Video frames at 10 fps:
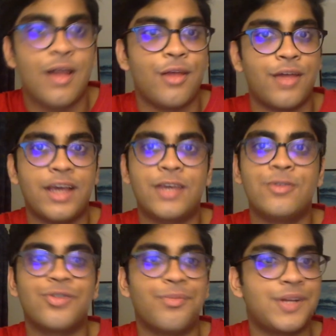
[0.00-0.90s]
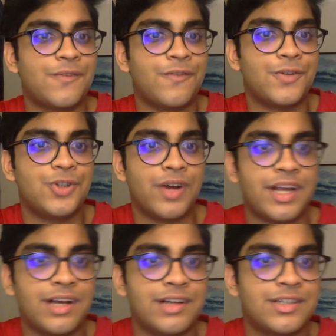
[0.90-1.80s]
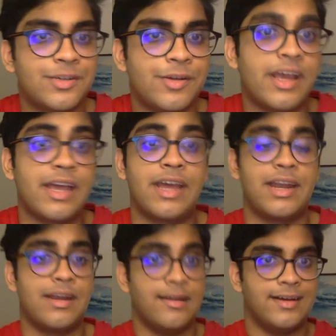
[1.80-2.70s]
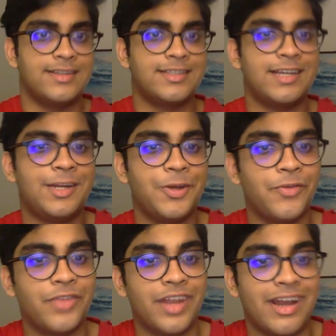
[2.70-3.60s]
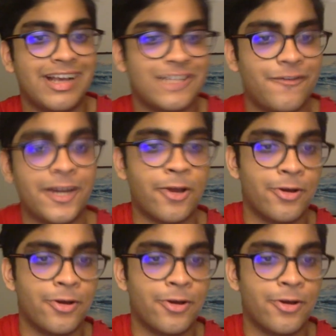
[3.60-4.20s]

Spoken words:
Thank you so much for joining us today, and stay tuned for the next video.